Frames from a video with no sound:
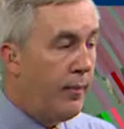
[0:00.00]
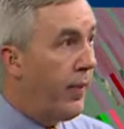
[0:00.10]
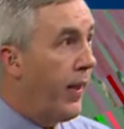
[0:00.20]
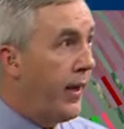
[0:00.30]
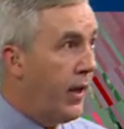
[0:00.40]

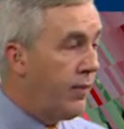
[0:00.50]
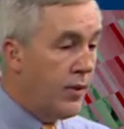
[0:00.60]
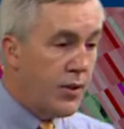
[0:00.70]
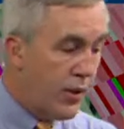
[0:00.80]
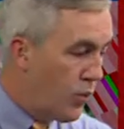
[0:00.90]
again,
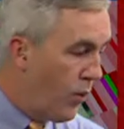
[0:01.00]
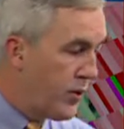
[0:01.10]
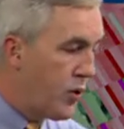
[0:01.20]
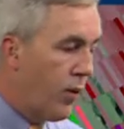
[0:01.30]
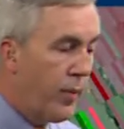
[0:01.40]
just this one
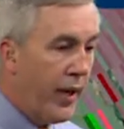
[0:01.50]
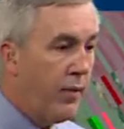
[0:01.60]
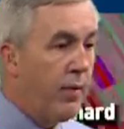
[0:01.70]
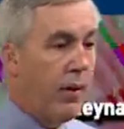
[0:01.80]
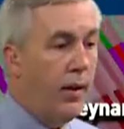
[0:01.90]
storm,
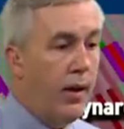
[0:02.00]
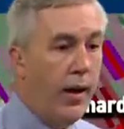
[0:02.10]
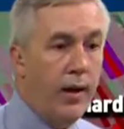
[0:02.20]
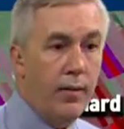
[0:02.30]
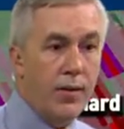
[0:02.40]
again,
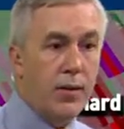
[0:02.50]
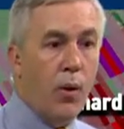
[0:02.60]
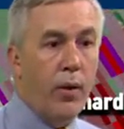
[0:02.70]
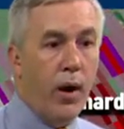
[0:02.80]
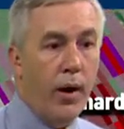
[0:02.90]
that's
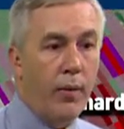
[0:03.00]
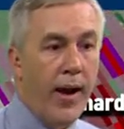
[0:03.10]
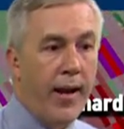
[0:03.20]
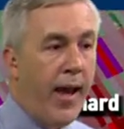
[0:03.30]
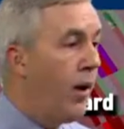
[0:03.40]
going on
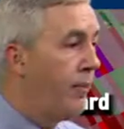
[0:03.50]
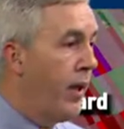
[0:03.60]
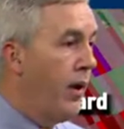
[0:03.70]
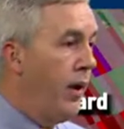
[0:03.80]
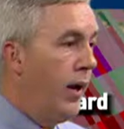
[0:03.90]
right now.
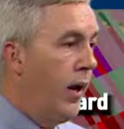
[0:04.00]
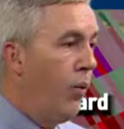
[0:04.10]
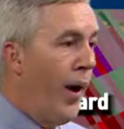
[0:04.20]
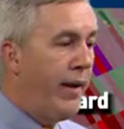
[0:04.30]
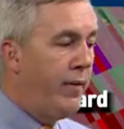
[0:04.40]

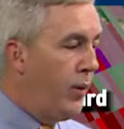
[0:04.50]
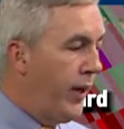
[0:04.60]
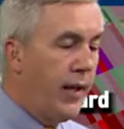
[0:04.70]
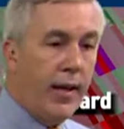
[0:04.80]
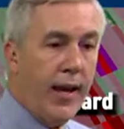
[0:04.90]
Wide view,
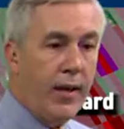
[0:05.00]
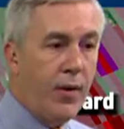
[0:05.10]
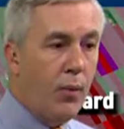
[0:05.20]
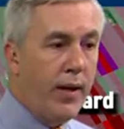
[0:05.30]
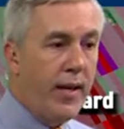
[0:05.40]
again, to kind of give
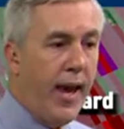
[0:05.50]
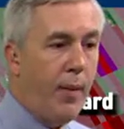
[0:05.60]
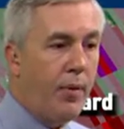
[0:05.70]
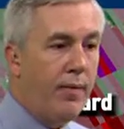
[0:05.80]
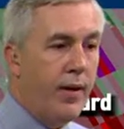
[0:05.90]
you a
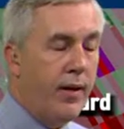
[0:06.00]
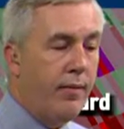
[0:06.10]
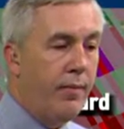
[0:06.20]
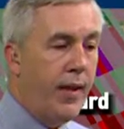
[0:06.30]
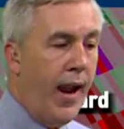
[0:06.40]
recap
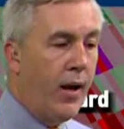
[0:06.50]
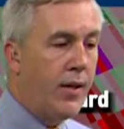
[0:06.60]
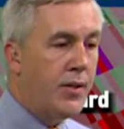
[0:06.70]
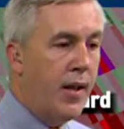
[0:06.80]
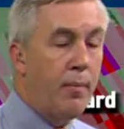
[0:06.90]
of the
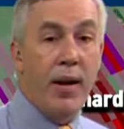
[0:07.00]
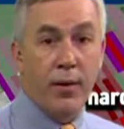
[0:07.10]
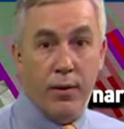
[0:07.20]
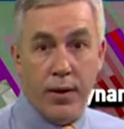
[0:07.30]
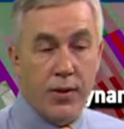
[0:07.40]
areas that have been
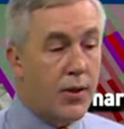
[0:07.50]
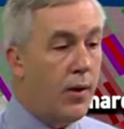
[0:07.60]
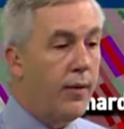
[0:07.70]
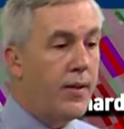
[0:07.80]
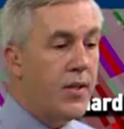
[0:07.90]
under
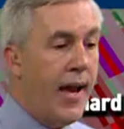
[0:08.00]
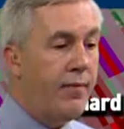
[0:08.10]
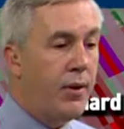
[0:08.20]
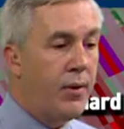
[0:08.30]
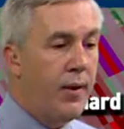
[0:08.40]
concern this
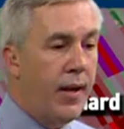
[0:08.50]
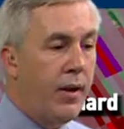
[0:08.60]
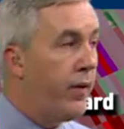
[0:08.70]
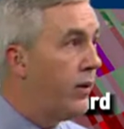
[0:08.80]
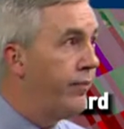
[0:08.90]
afternoon and
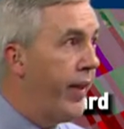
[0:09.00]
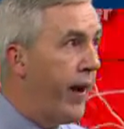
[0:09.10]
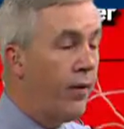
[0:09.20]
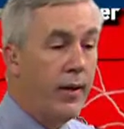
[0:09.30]
into the now